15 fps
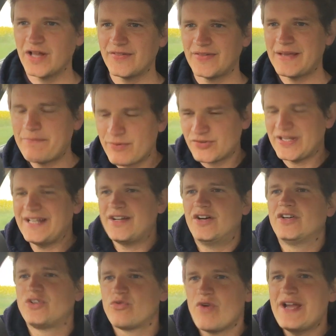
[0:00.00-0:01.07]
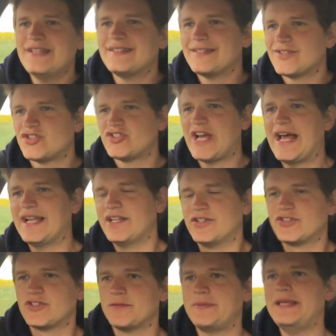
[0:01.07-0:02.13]
they present our greatest
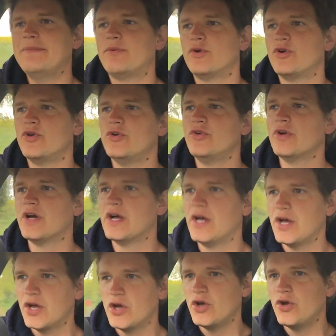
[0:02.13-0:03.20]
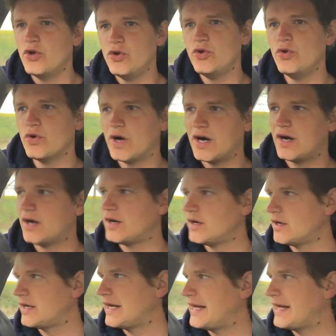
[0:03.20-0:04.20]
challenge, the people who are